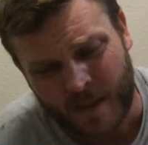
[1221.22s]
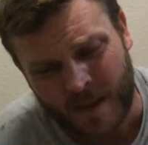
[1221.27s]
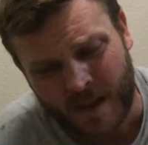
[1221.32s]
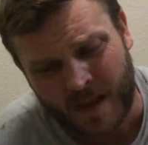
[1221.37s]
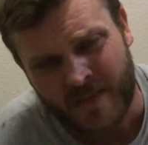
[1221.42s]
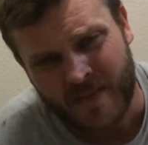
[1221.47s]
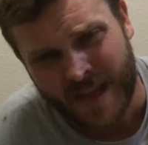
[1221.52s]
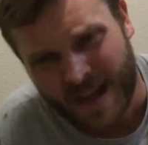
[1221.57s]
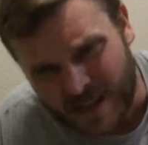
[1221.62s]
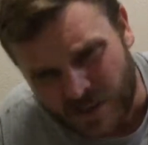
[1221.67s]

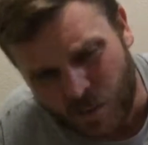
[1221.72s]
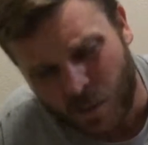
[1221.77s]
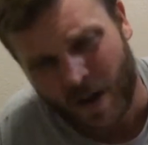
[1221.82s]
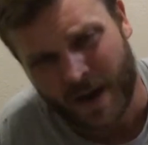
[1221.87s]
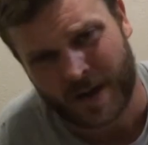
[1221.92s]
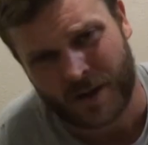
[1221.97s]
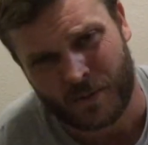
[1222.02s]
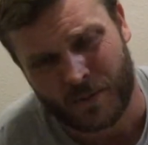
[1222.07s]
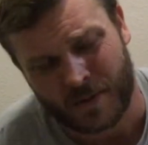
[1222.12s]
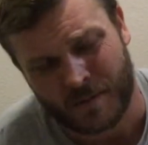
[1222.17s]
And that's why
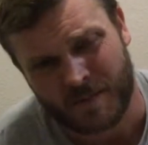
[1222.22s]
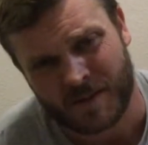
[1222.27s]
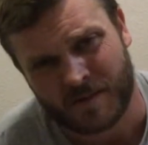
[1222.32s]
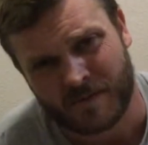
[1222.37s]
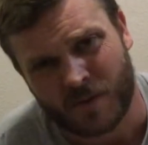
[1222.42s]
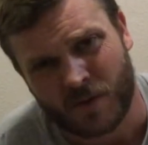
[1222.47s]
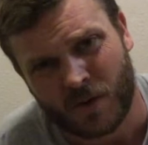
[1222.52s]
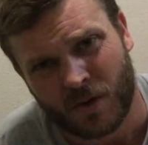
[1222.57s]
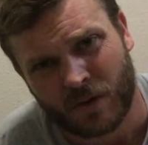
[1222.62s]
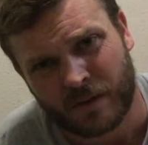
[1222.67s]
I don't want to be
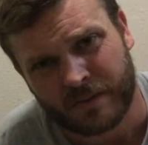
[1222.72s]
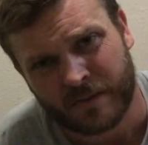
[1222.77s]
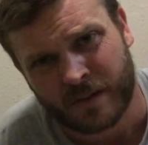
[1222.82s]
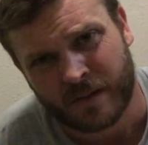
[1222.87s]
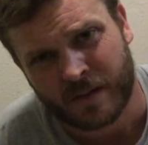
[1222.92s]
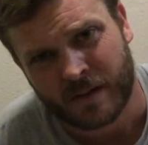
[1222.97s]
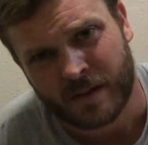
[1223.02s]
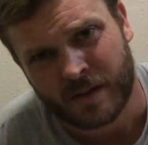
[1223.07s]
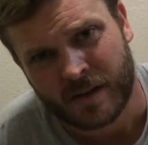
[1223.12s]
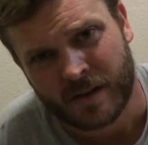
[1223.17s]
involved.
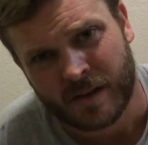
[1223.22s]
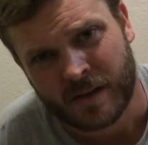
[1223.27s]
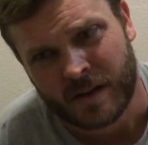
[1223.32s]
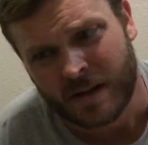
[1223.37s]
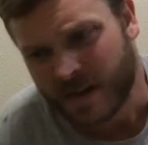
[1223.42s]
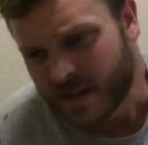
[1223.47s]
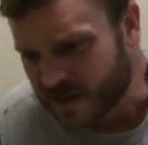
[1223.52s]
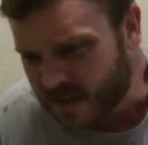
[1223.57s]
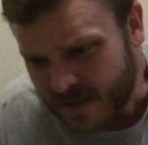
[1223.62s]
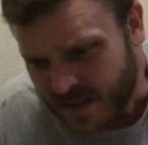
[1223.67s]

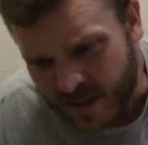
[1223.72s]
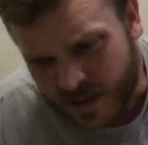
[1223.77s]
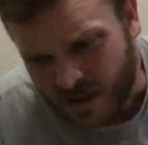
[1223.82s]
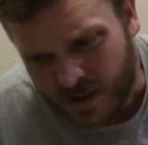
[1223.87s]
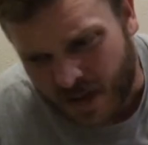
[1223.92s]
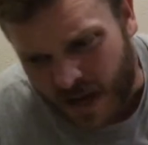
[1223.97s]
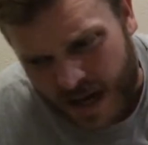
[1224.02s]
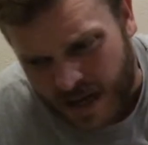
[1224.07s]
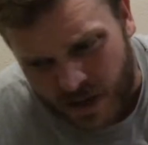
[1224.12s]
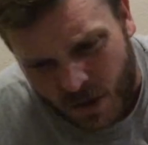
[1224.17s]
It's because
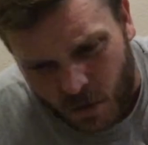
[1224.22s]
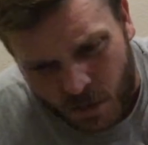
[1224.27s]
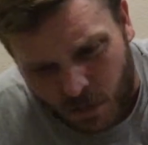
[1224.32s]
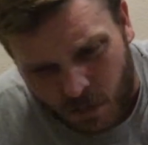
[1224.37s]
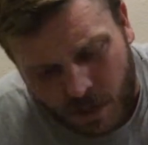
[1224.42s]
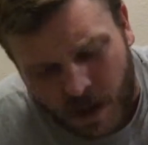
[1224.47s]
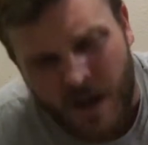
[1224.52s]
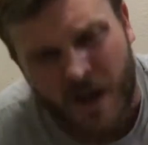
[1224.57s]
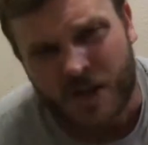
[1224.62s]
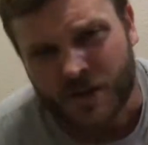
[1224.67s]
I don't
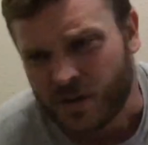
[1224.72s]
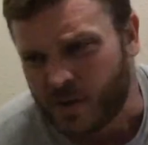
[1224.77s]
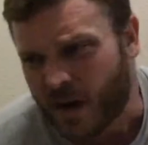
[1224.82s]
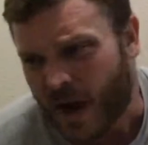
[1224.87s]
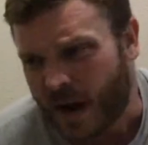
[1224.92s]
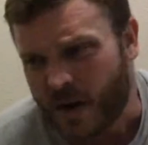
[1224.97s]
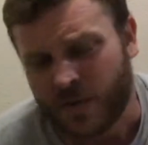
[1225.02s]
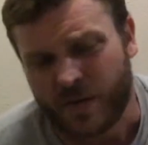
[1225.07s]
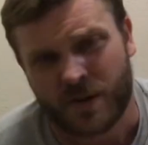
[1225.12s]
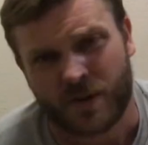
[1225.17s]

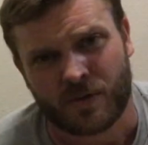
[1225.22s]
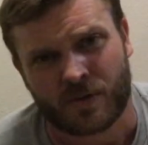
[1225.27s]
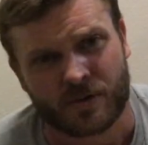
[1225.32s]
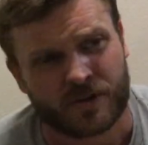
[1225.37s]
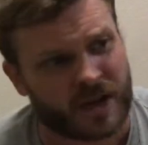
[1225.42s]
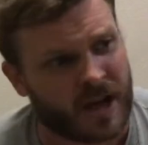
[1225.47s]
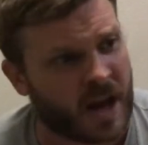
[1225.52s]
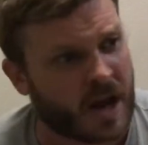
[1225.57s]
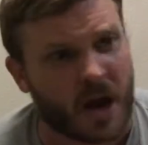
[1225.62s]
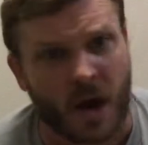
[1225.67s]
think you
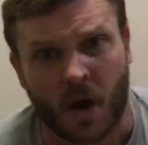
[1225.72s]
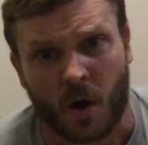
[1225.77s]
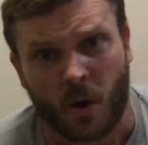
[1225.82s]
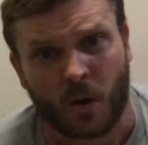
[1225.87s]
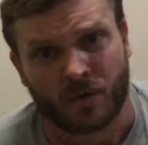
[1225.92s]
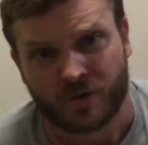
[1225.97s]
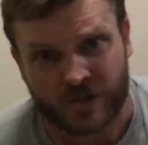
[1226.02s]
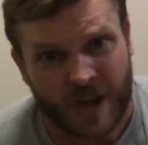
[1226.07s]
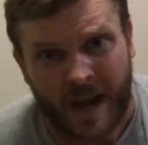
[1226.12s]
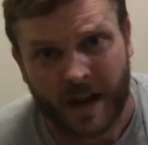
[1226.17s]
understand.
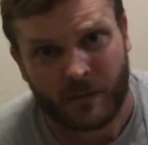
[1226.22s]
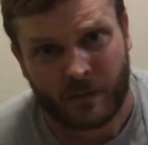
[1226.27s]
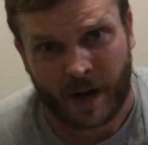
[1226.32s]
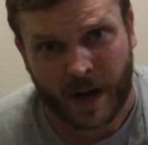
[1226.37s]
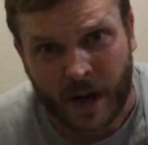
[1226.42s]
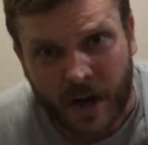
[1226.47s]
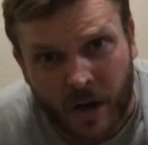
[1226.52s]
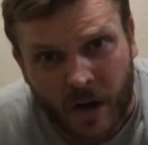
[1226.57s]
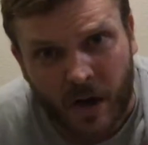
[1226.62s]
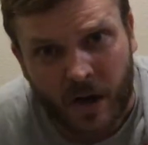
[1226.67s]
Well, Satan right
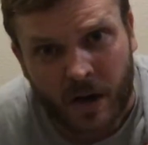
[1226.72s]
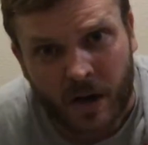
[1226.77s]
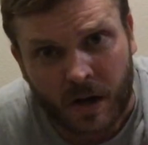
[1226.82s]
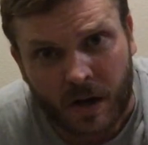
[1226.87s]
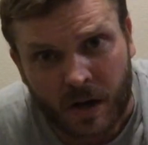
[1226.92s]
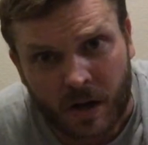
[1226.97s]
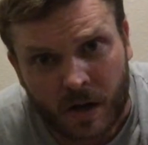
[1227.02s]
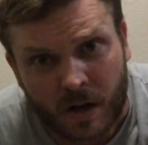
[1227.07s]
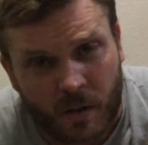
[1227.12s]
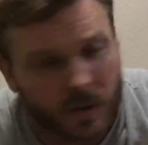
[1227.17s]
here,
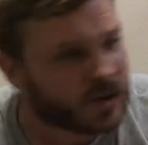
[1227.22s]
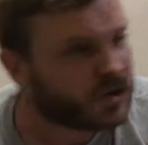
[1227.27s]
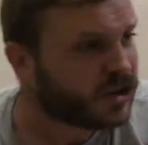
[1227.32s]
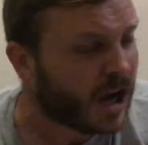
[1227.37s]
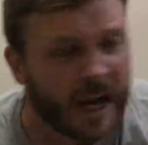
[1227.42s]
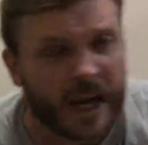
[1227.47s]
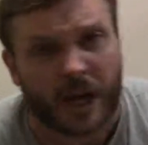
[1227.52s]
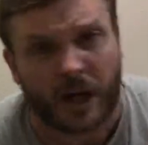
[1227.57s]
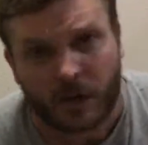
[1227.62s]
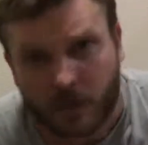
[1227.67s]
or
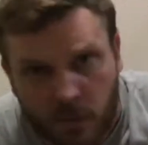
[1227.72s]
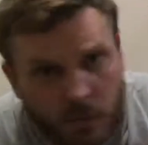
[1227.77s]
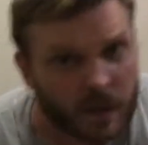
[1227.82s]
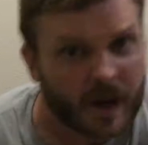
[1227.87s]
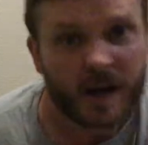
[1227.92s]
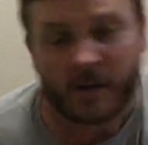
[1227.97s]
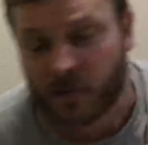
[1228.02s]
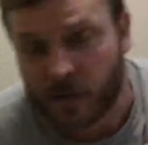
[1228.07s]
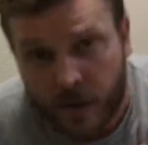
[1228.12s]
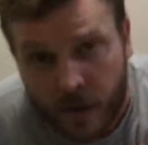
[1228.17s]
Satan, or
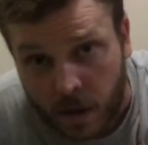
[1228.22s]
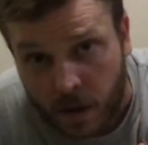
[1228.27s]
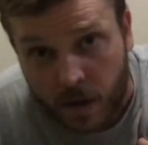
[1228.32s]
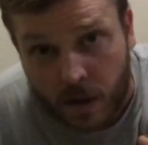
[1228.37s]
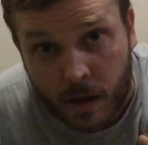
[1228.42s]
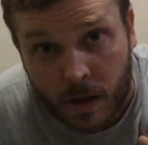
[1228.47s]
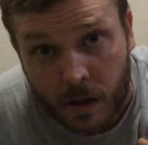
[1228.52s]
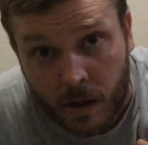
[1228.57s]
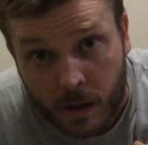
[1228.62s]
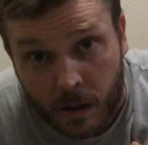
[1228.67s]
whatever,
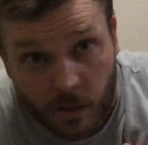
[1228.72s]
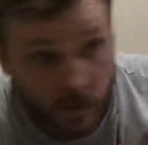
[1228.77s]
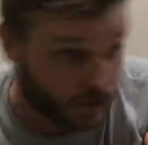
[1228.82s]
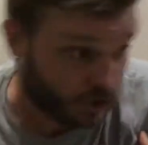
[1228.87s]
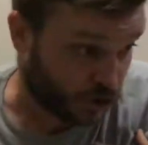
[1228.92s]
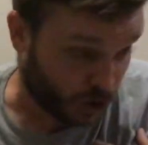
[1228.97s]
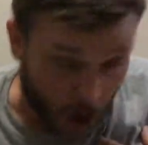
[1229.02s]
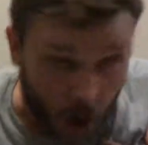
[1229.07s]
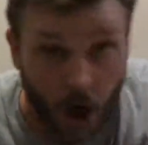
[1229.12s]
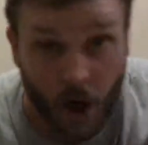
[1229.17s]
or
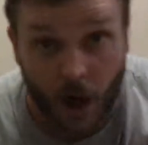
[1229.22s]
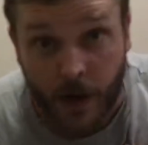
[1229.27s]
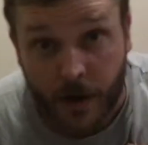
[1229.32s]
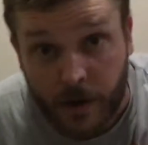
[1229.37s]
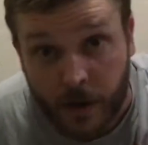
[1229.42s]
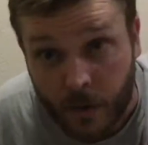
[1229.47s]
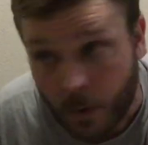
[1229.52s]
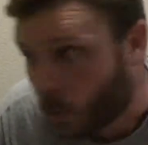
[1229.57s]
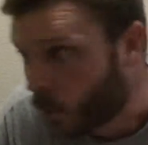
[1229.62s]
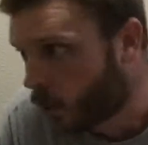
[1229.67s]
John,
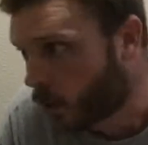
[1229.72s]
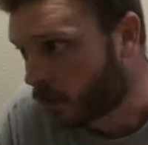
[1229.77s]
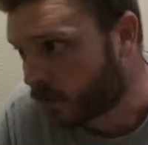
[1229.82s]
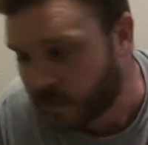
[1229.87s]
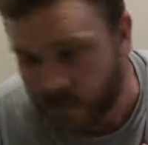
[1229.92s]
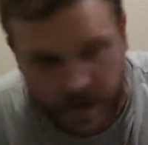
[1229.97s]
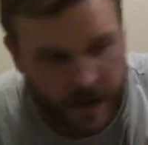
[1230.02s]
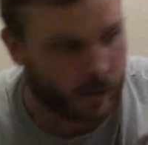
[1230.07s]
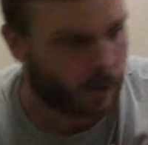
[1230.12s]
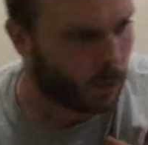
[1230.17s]
or
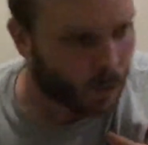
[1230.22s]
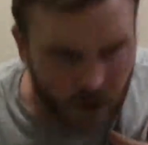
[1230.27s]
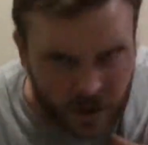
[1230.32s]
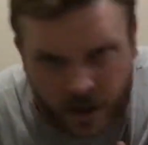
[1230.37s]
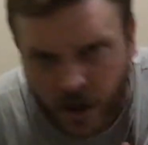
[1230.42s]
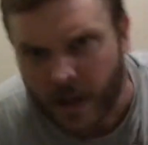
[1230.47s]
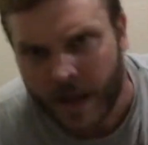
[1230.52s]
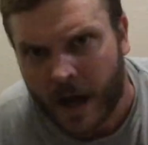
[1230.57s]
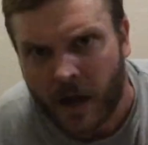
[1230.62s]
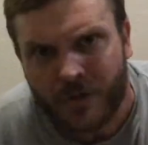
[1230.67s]
freaking Juan
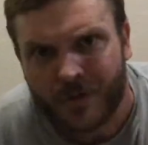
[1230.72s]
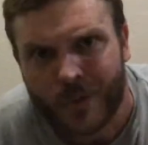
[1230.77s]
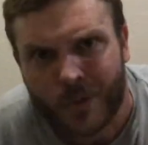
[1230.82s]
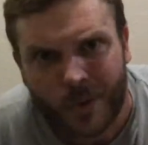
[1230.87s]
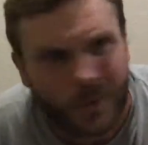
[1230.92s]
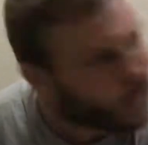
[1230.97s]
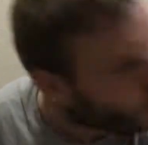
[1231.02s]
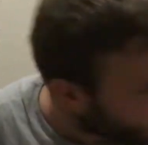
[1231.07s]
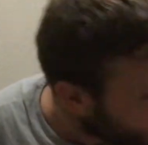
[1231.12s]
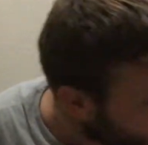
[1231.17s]
Alejandro,
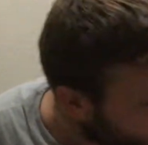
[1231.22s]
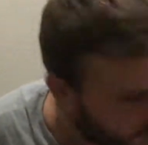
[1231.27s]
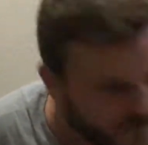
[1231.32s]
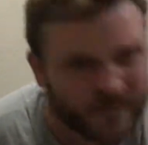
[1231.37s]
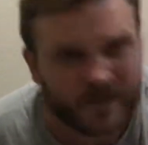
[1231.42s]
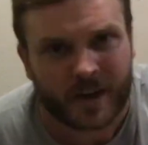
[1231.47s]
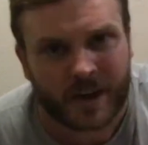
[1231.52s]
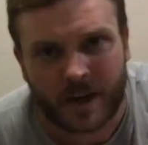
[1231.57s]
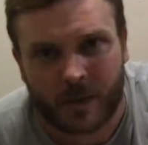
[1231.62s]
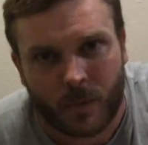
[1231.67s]
or
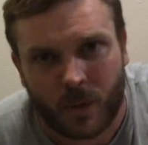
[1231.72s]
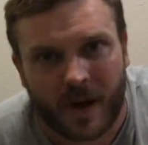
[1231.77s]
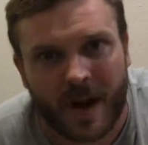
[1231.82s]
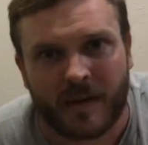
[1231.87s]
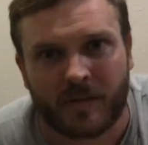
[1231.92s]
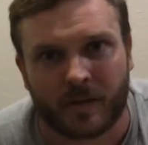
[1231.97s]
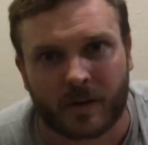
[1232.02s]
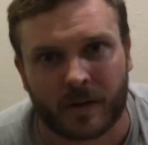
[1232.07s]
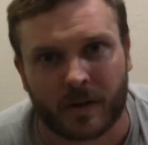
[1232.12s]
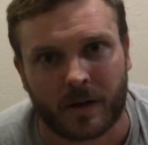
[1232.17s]
freaking
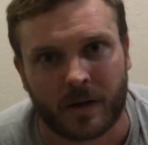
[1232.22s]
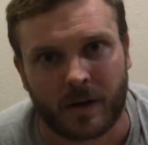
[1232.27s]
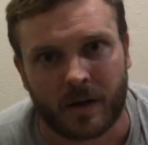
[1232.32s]
whatever,